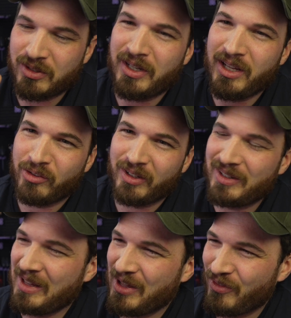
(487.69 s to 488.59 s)
an
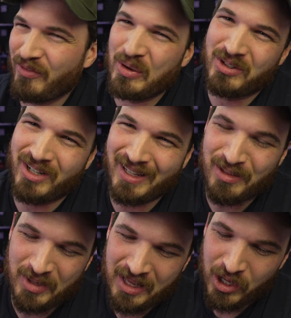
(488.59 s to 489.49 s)
ignorant
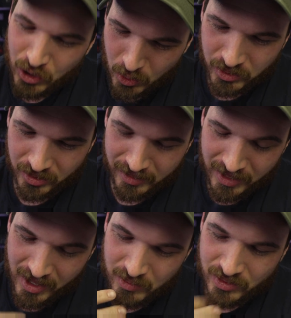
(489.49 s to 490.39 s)
first-time user, and
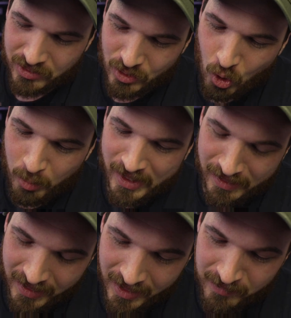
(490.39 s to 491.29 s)
I was just
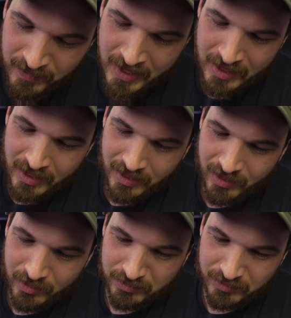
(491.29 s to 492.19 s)
hoping that, you
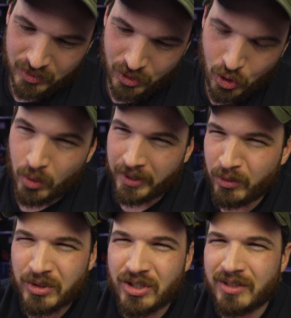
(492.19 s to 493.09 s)
know,
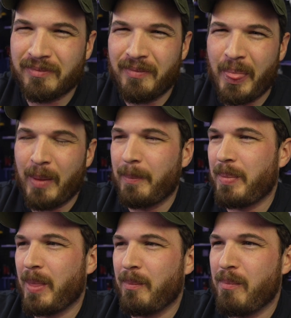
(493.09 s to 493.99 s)
chording would just
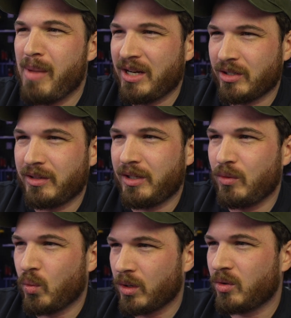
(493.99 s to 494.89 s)
magically
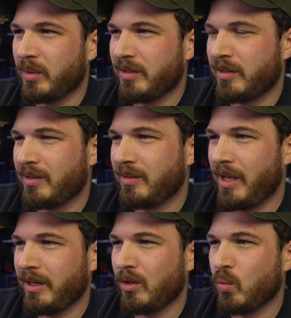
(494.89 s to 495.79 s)
work with
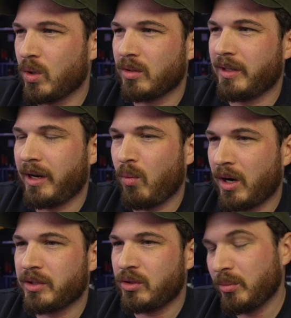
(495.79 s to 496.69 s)
any word that I
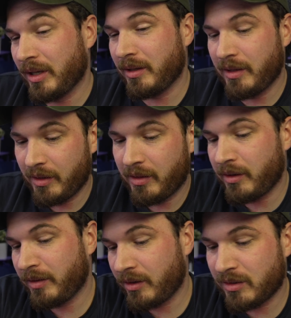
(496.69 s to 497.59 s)
wanted to, but
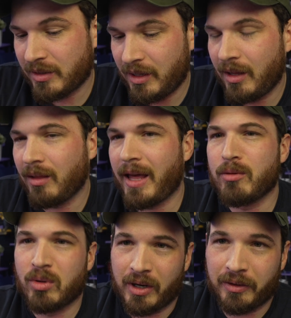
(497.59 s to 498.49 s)
there is a
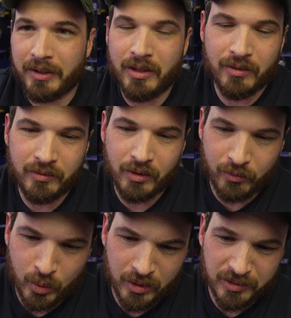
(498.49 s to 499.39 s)
library
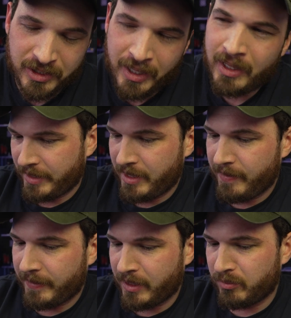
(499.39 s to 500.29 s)
of words
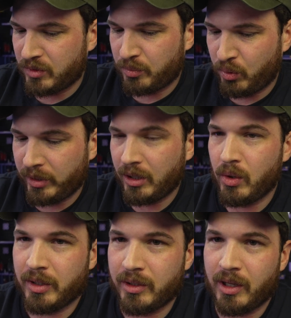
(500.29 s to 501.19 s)
that comes
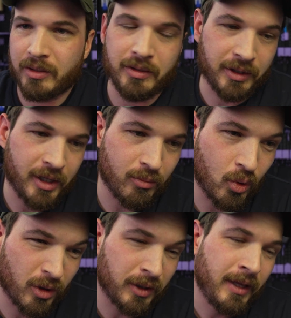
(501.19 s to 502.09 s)
preloaded onto the
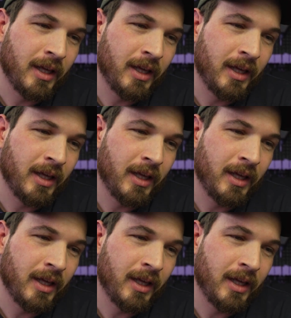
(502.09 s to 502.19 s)
keyboard,